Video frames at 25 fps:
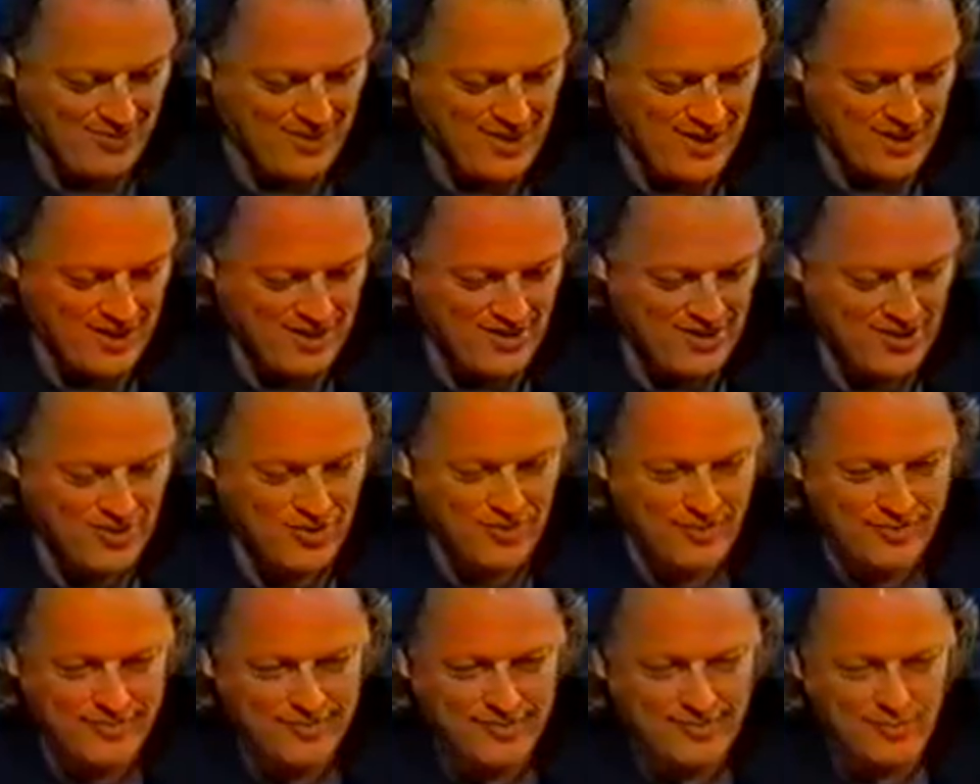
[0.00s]
We don't
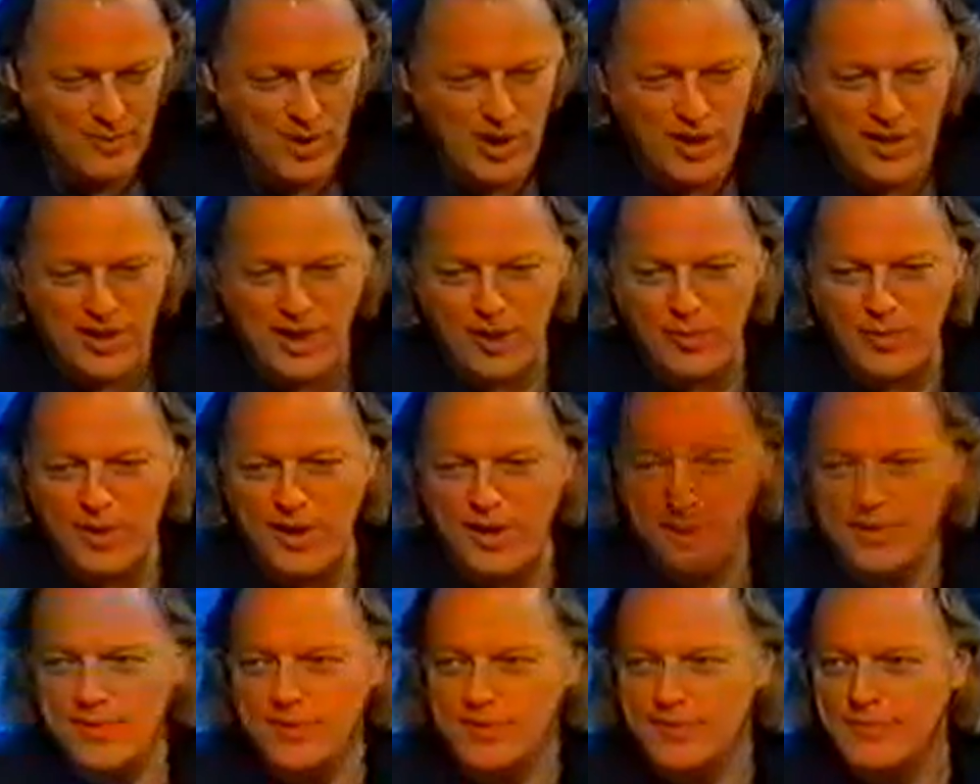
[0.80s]
sort of work that
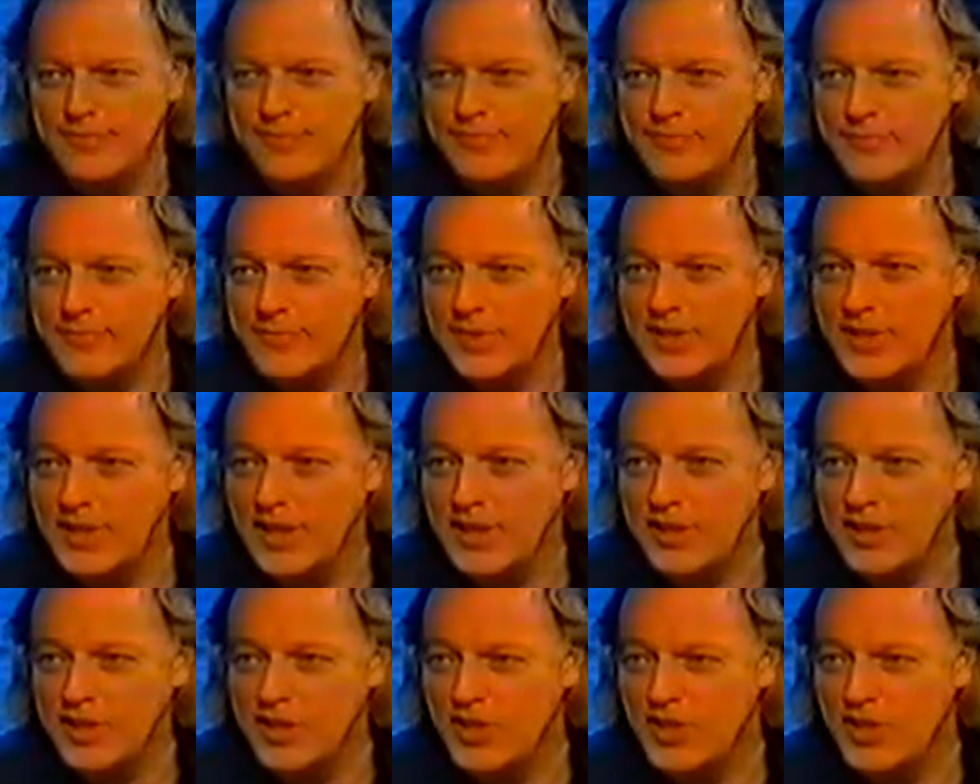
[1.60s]
way. We tend